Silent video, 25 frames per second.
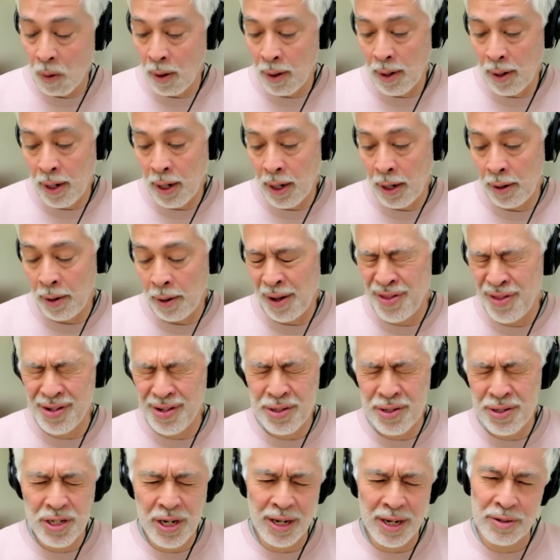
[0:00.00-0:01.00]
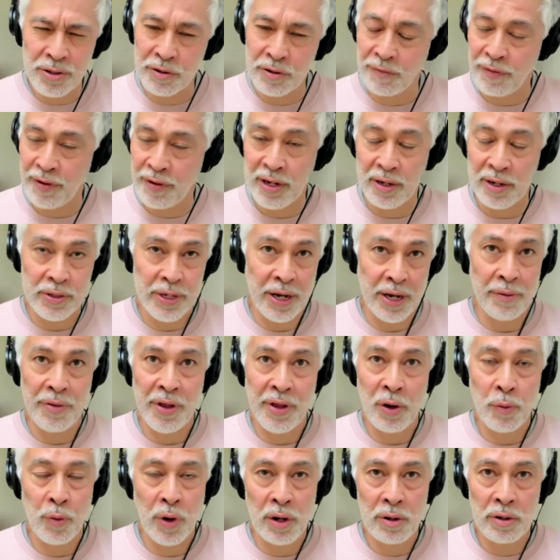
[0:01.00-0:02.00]
or and there's tons of videos out
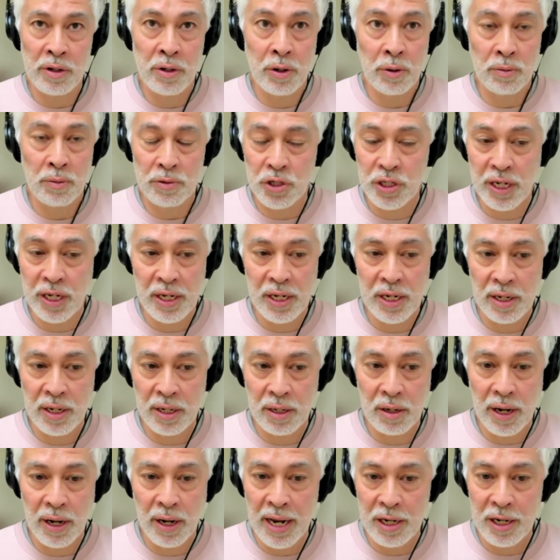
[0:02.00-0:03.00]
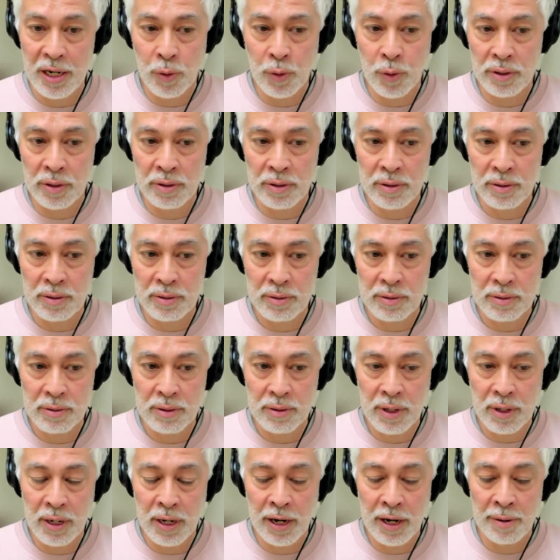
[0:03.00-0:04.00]
there where you don't see anyone,
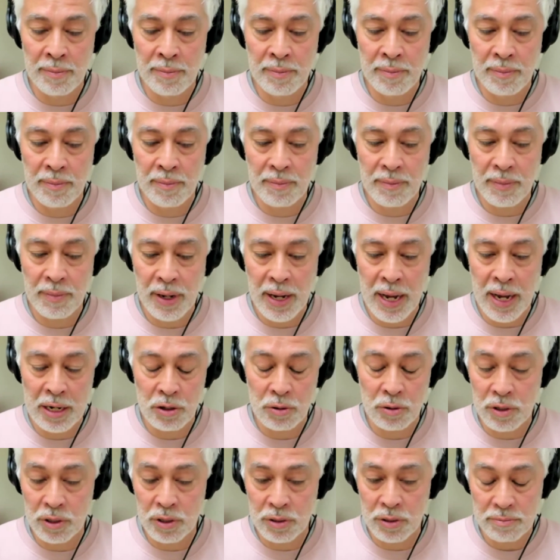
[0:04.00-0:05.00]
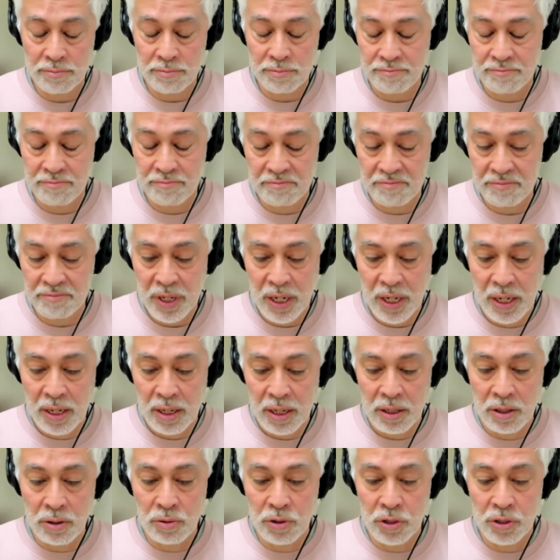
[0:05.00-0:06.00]
and you
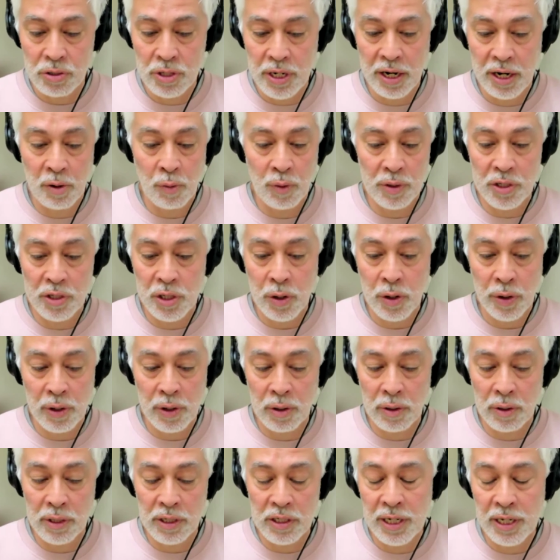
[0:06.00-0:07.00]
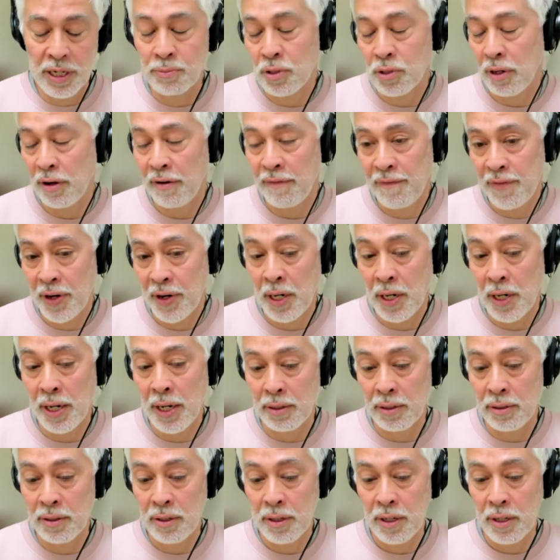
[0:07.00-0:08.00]
just hear what's going on. It's absolutely
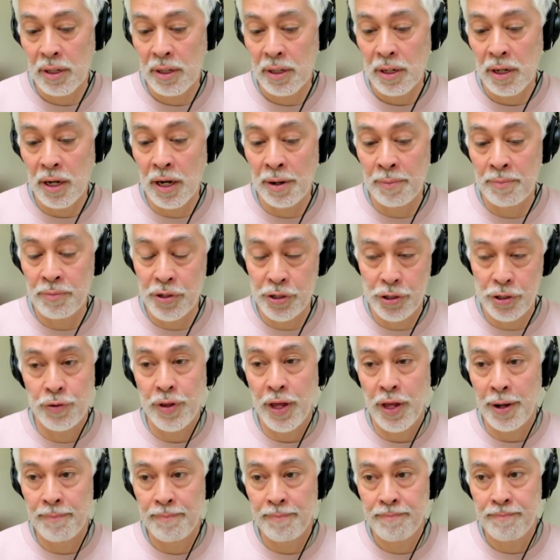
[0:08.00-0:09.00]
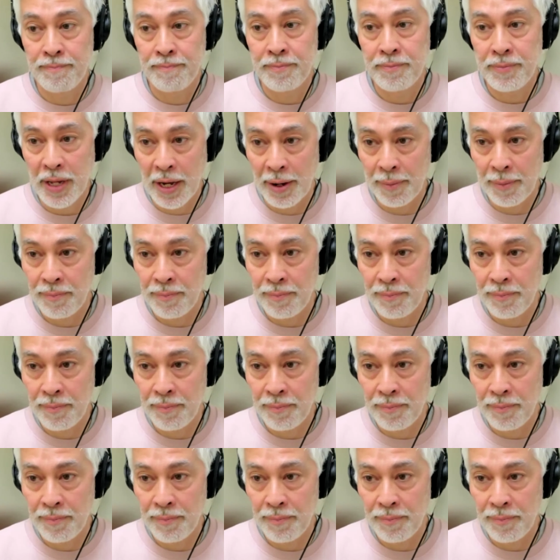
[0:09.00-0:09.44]
fine to do that. Yeah,